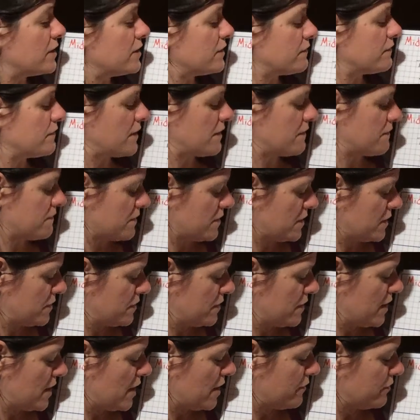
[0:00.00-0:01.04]
if I find
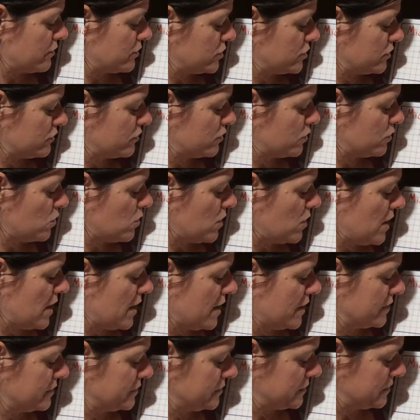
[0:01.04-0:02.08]
the average of the
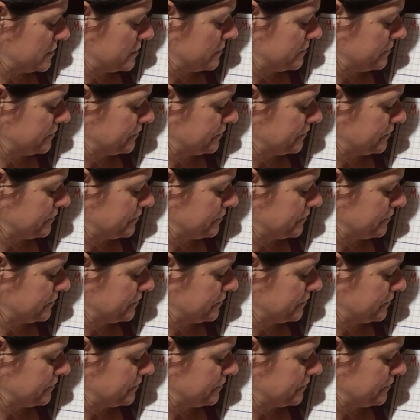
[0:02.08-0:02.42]
y's,